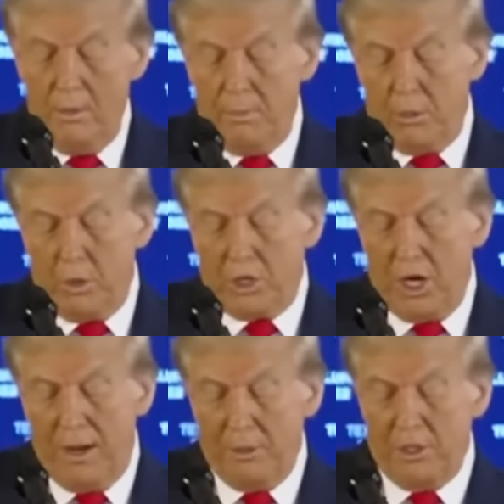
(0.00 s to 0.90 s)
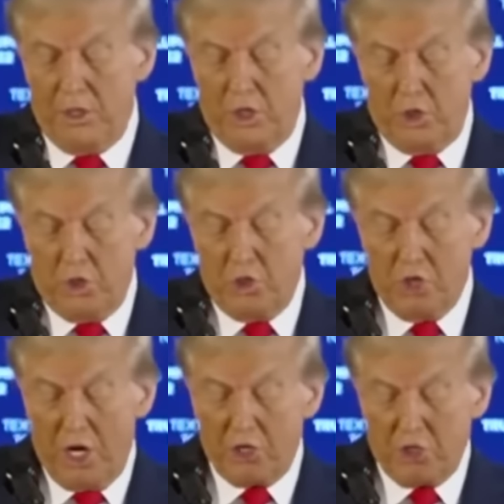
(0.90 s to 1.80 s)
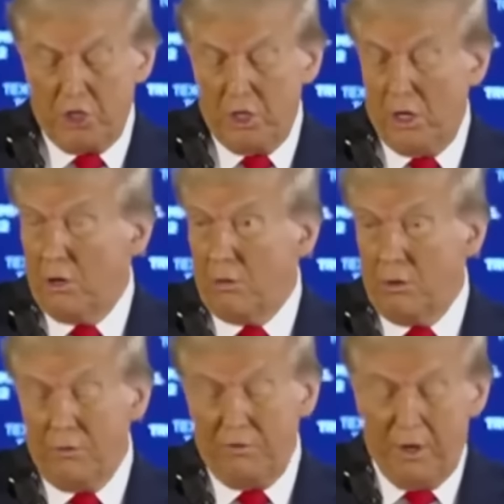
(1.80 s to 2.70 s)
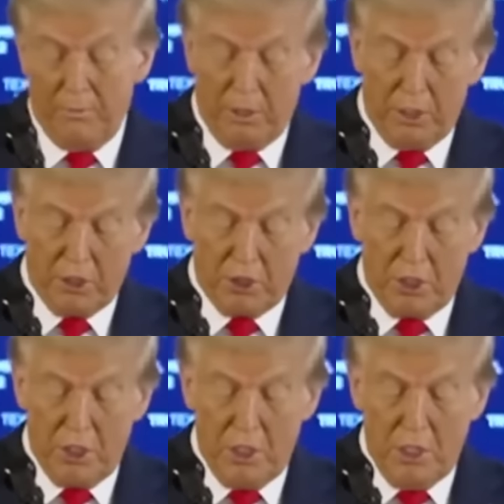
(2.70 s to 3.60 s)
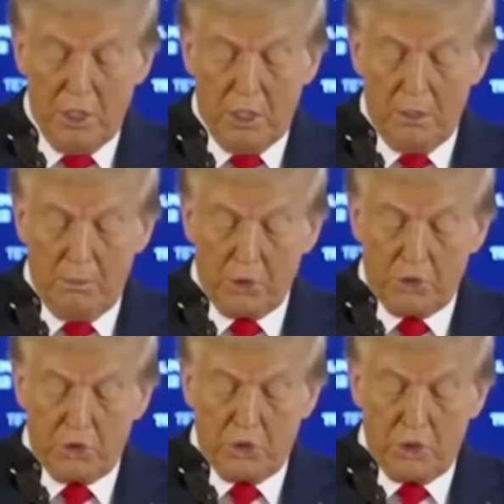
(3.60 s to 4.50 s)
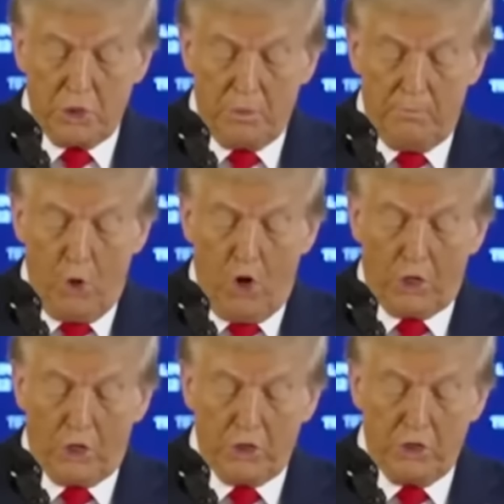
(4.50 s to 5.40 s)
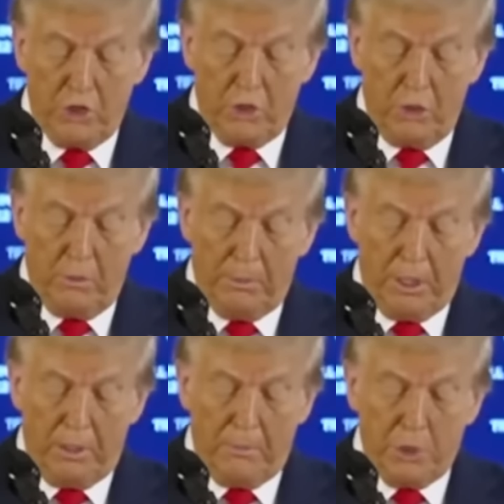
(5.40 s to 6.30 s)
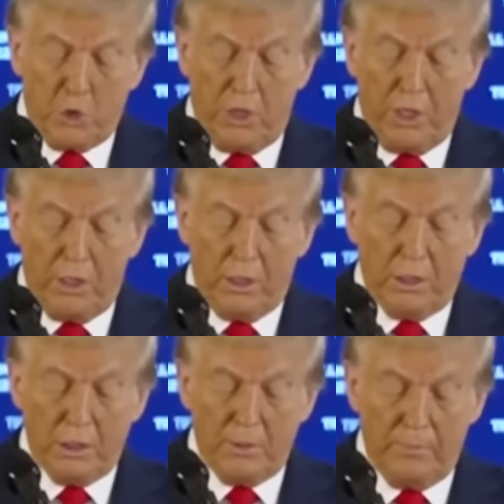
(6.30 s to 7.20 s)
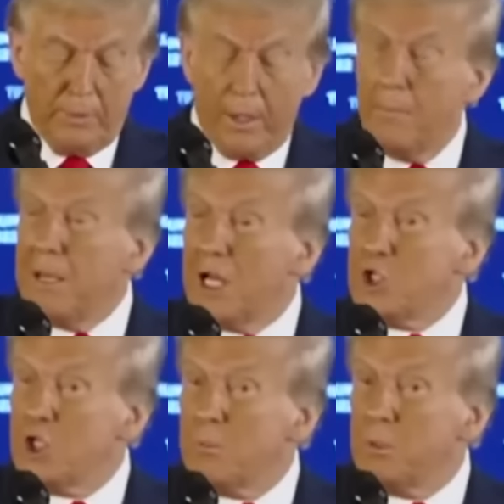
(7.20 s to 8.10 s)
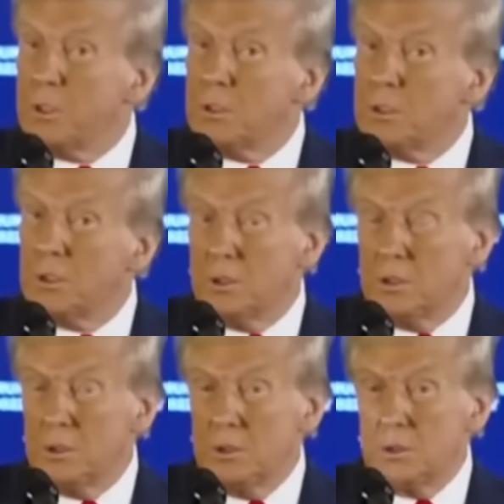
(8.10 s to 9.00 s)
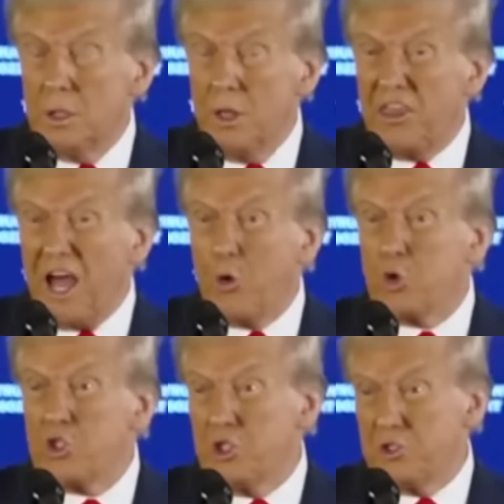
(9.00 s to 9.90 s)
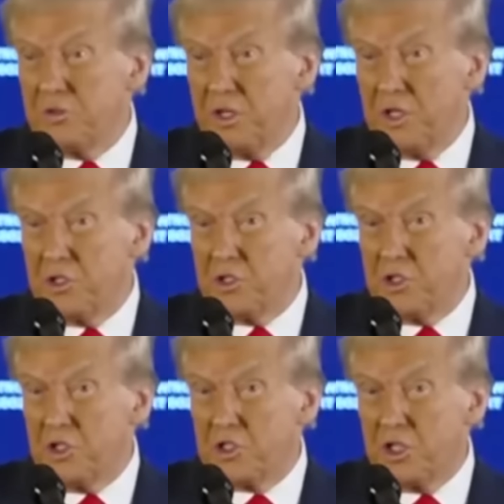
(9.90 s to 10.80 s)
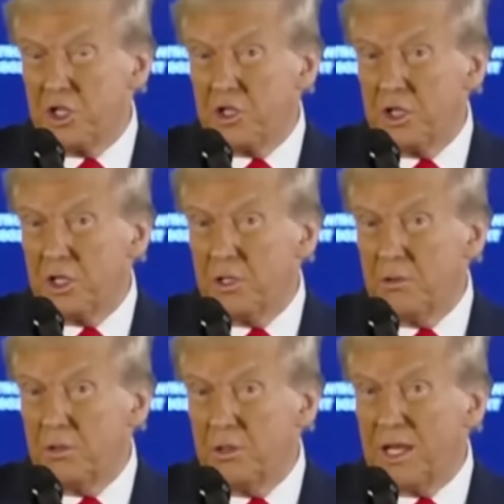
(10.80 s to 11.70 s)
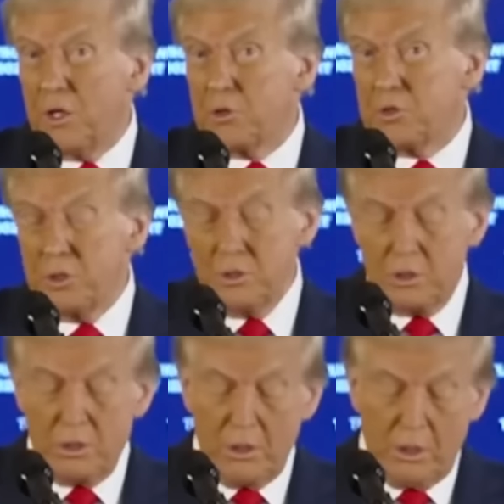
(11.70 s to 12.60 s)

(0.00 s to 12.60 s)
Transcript: But what Kamala did to Jocelyn and her family is the most heartless and cold-blooded betrayal imaginable. Thousands of cases just like that, thousands,